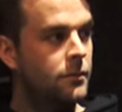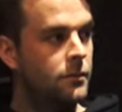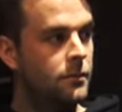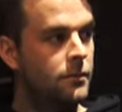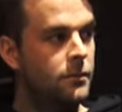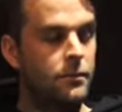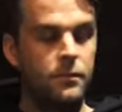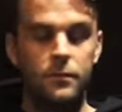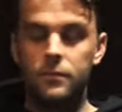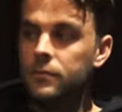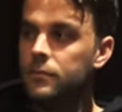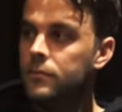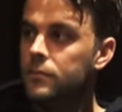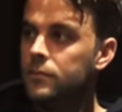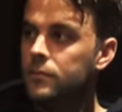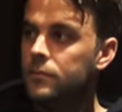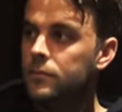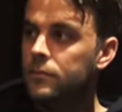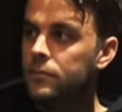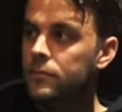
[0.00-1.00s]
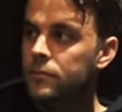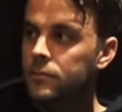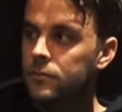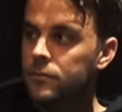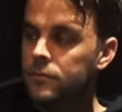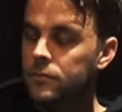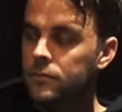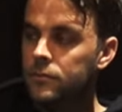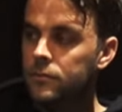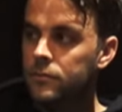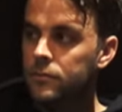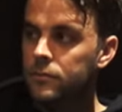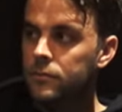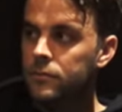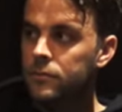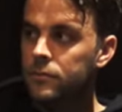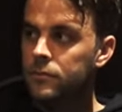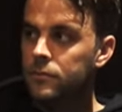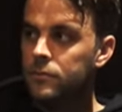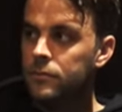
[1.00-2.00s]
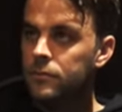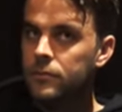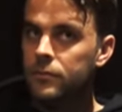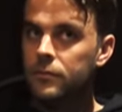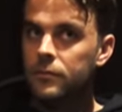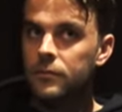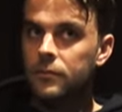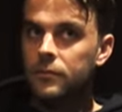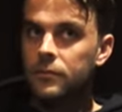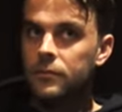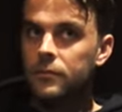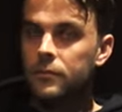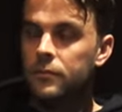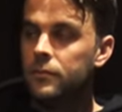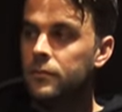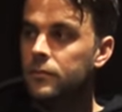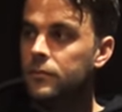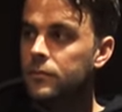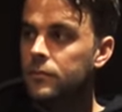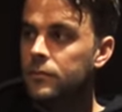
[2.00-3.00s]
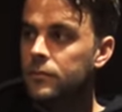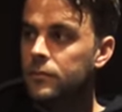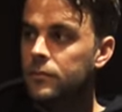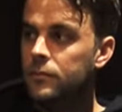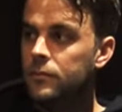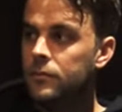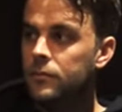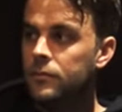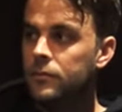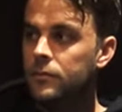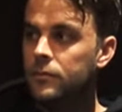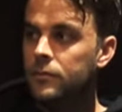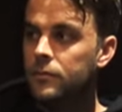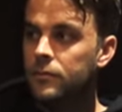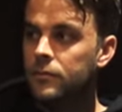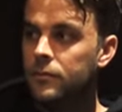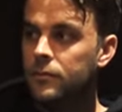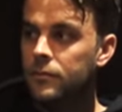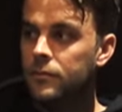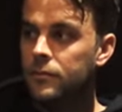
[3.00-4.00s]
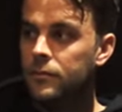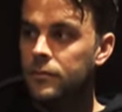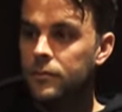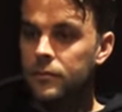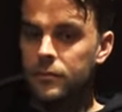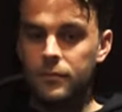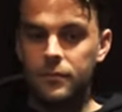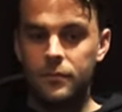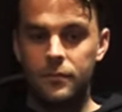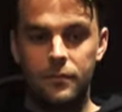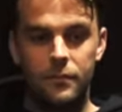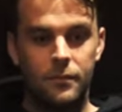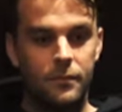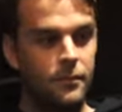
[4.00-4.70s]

This person isn't speaking.